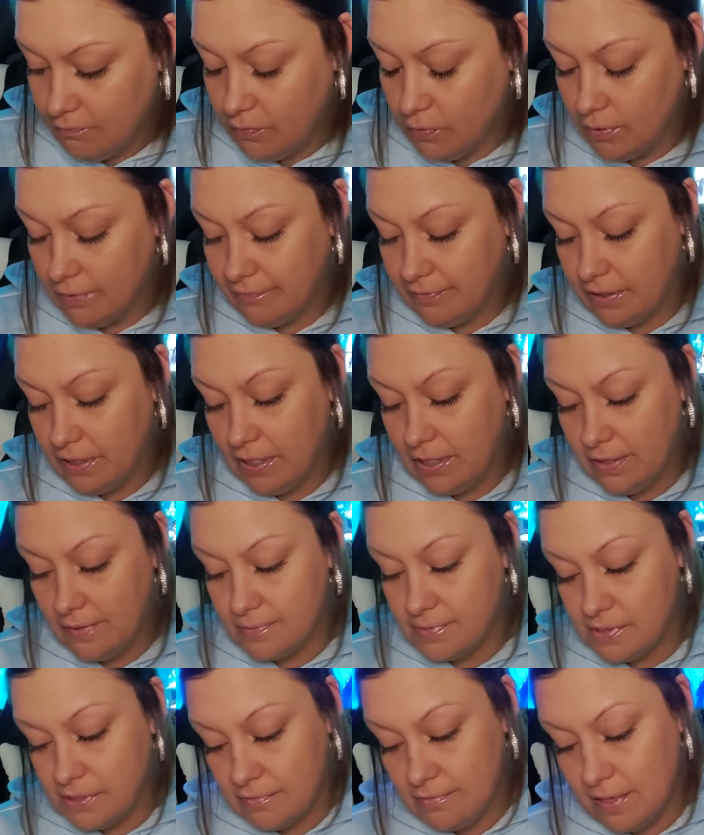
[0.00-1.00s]
Four of
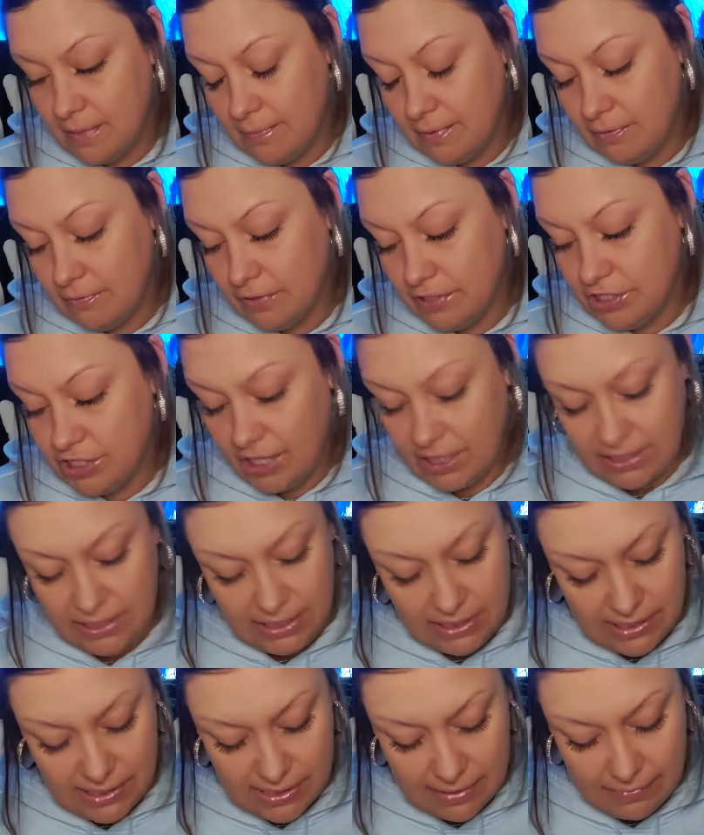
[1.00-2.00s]
Cups. You may be
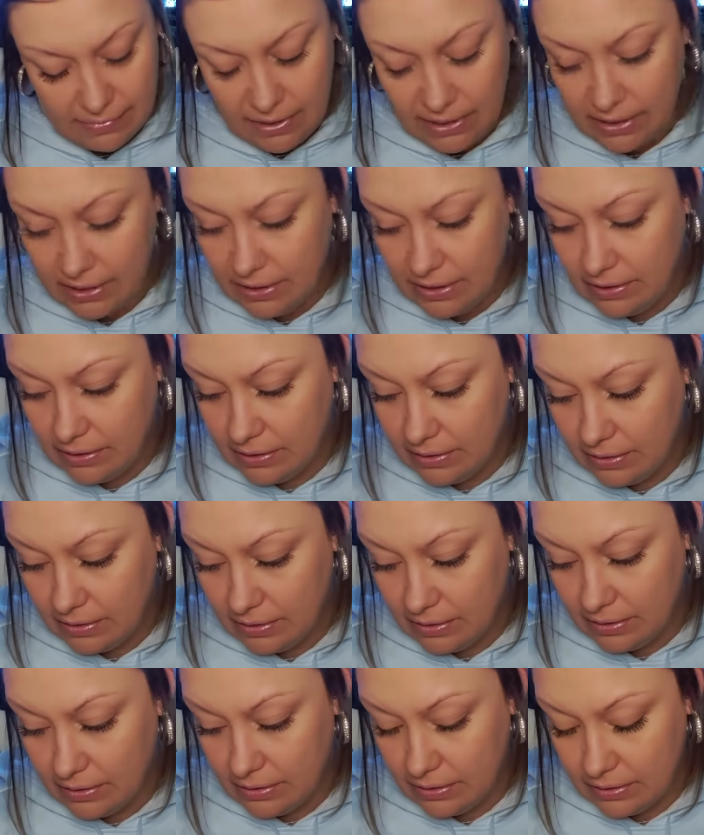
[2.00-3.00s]
rejecting somebody.
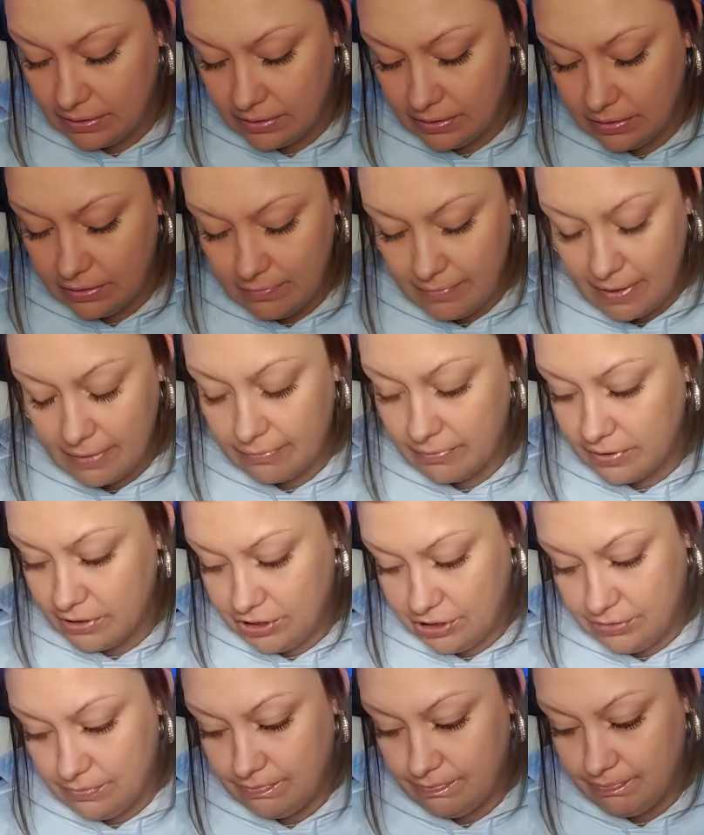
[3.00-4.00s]
You may
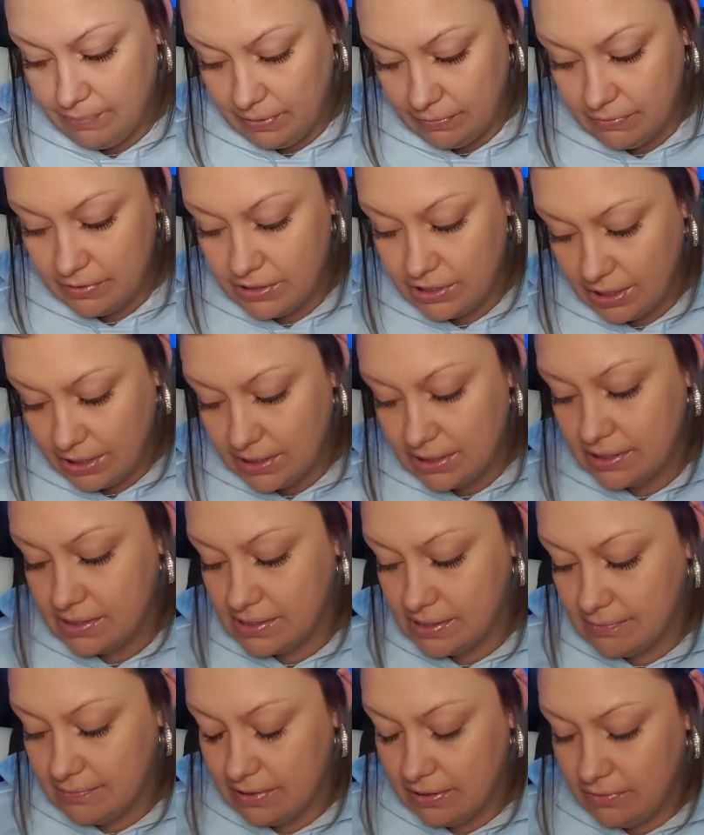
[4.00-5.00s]
re be rejecting
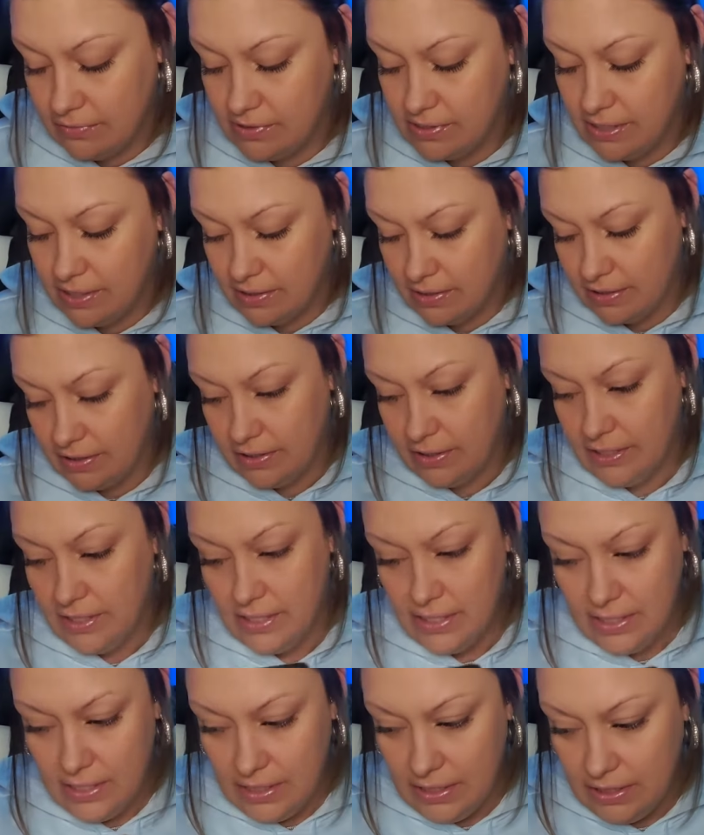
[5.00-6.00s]
somebody who's younger
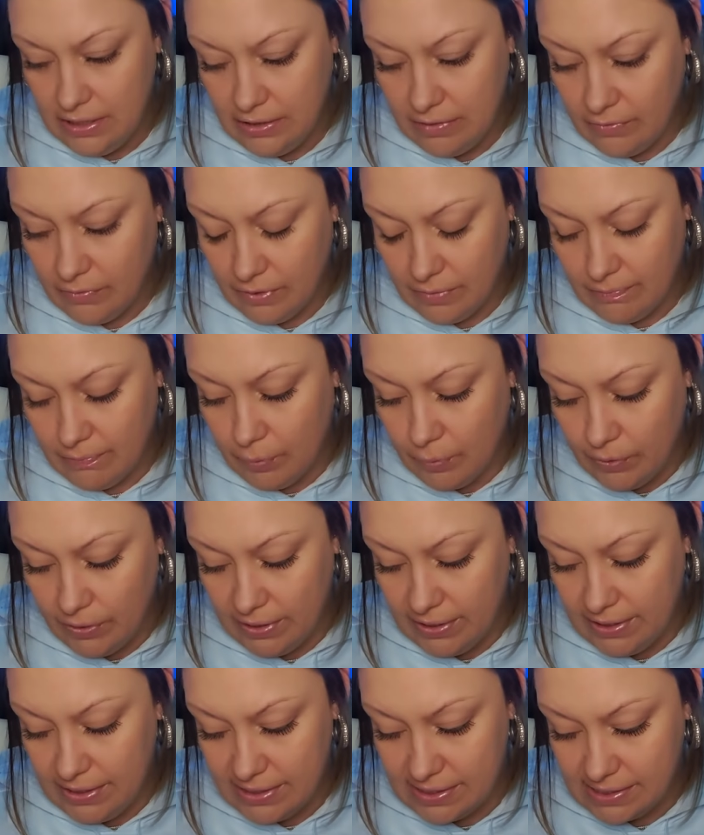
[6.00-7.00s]
or
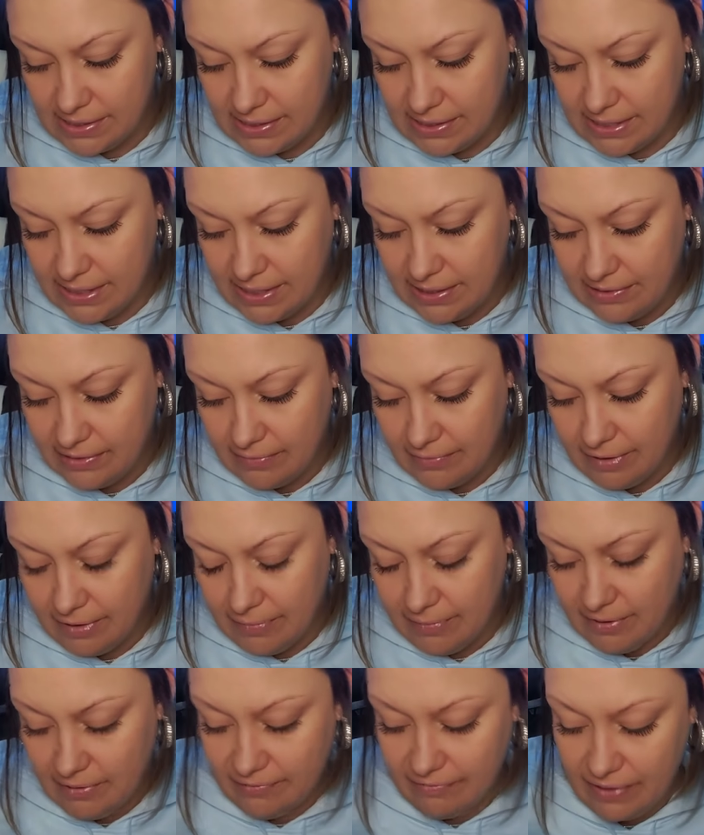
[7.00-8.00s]
bored and discontent. There
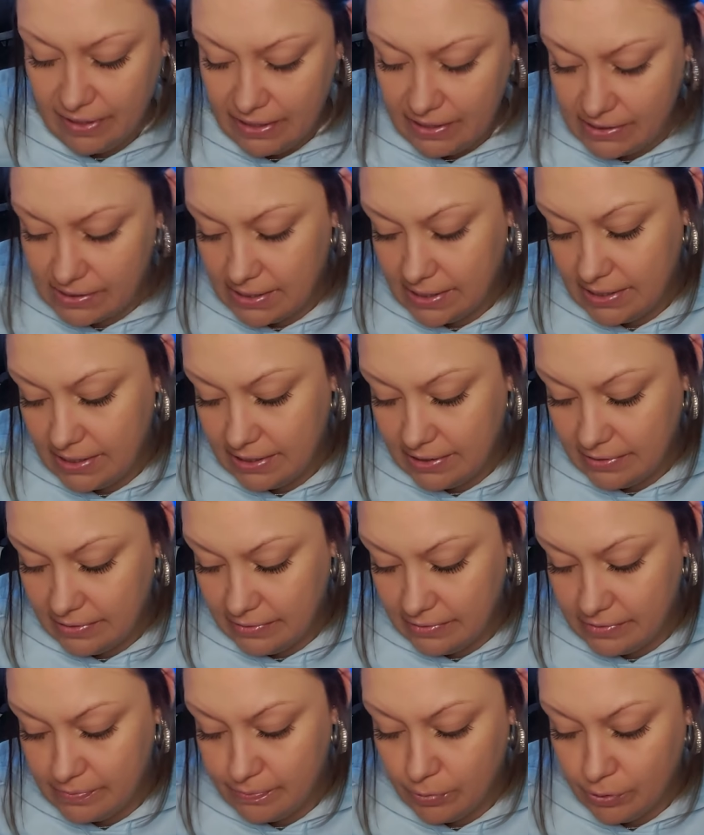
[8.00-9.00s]
may be a fire sign here
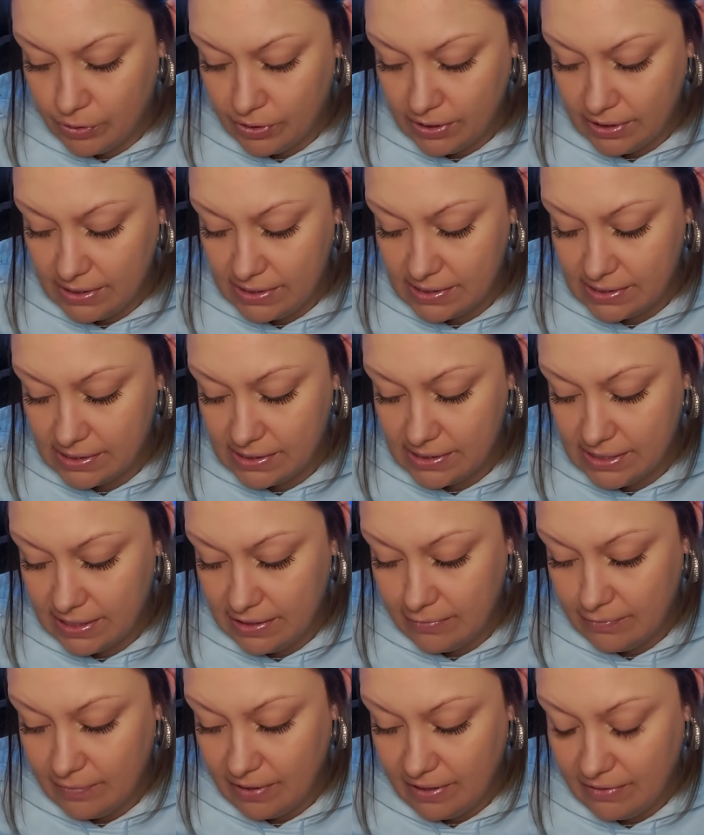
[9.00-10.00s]
who's bored and
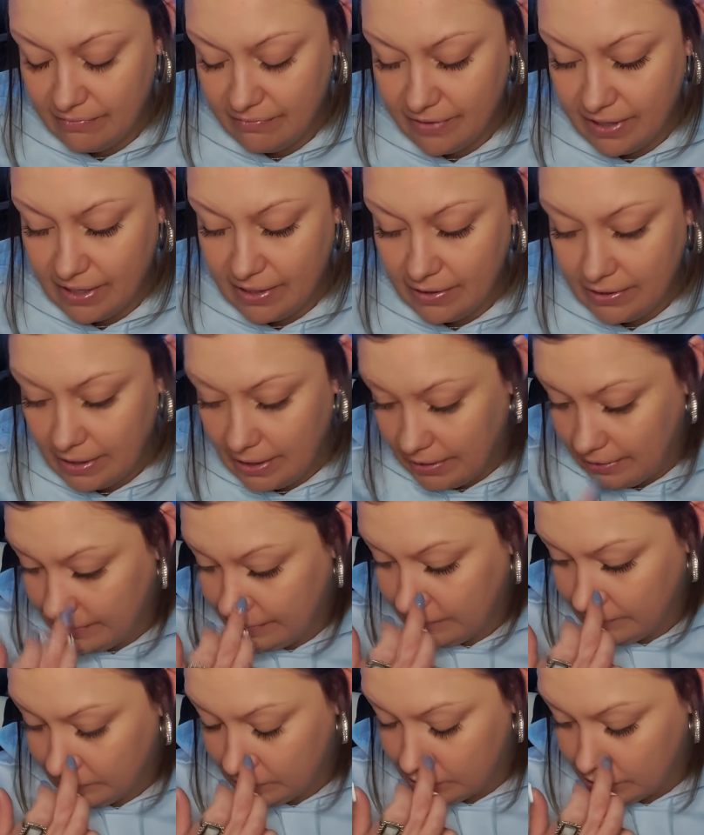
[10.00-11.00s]
discontent. You may have fire,
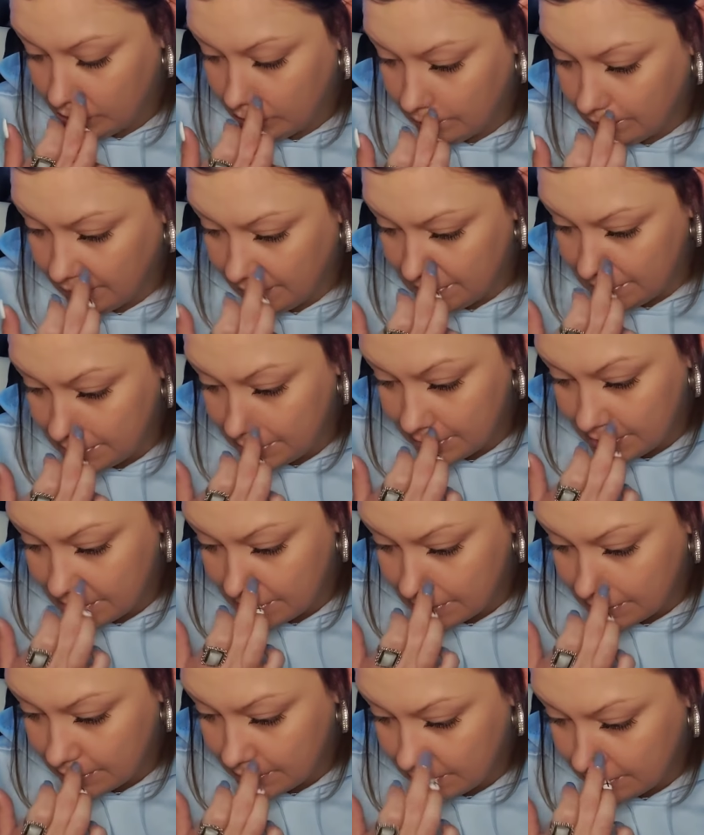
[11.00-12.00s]
air in your chart,
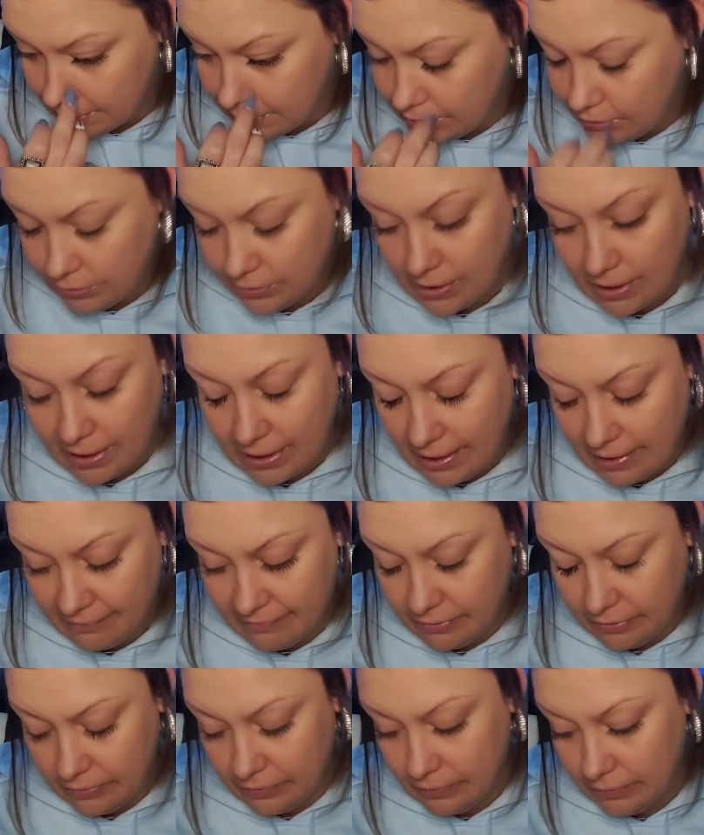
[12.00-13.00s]
Pisces. Do not
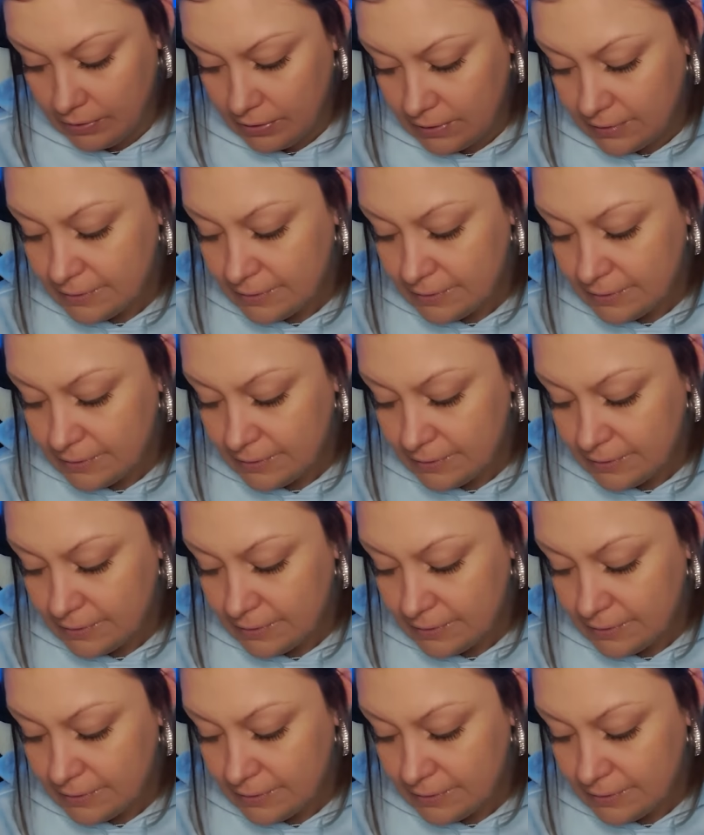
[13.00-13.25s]
have to.